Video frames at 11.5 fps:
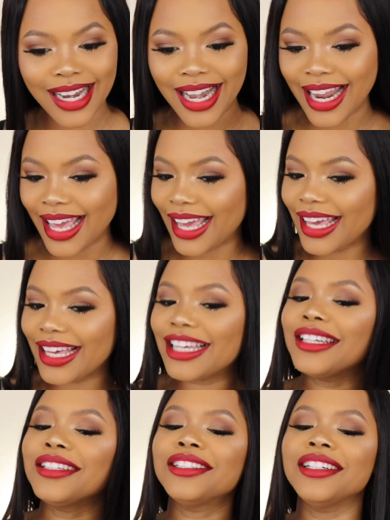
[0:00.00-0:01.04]
Like,
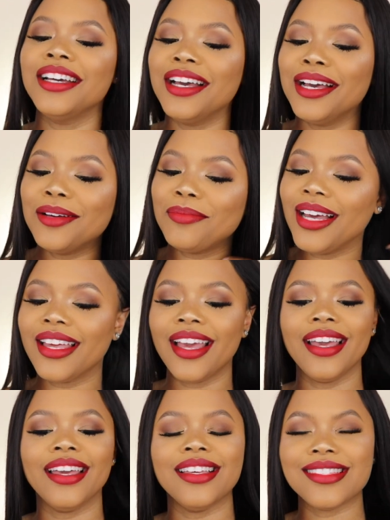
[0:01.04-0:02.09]
my
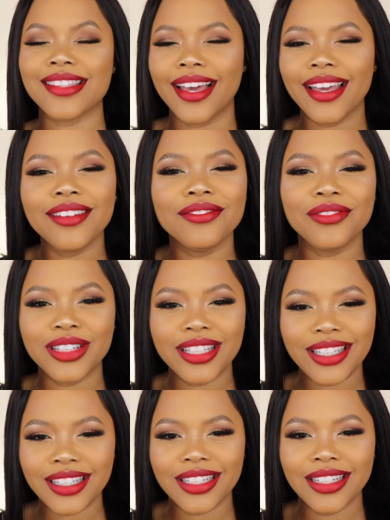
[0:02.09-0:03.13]
gang is like
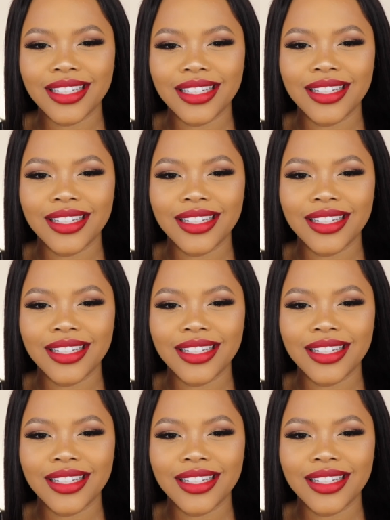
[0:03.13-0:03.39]
really